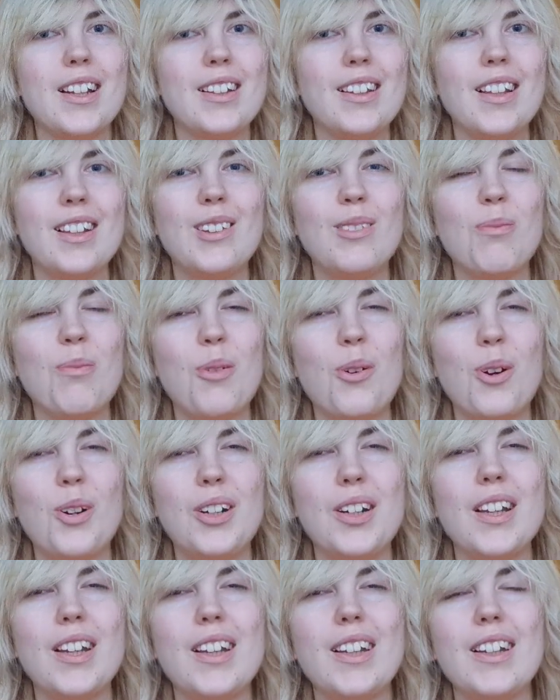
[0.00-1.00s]
at this point.
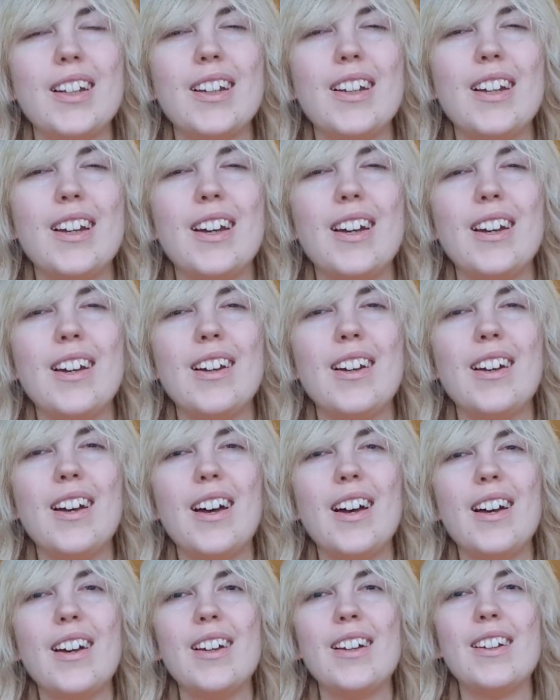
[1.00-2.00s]

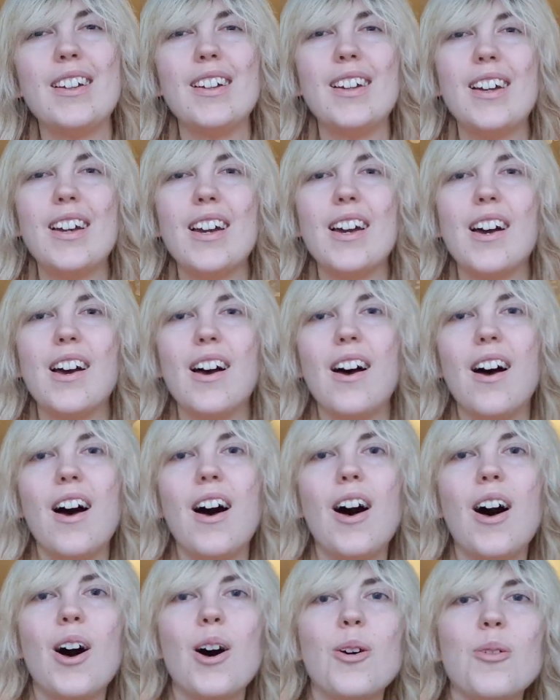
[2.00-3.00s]
Uh,
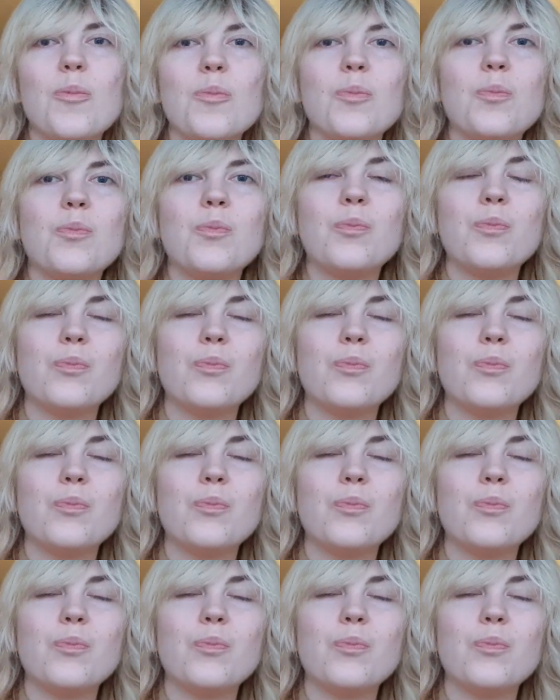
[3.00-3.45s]
um,